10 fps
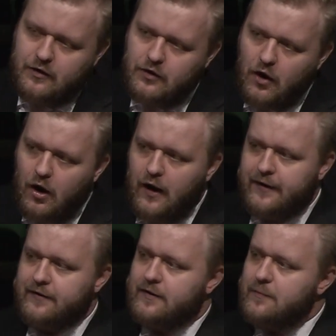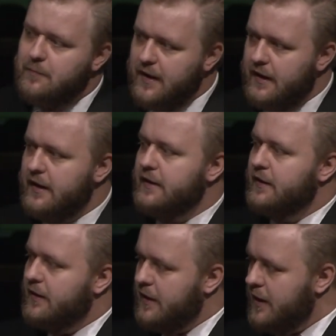God made
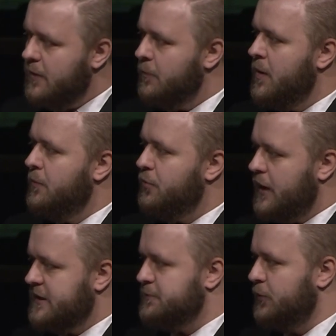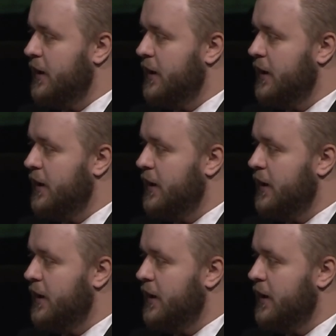him prosper.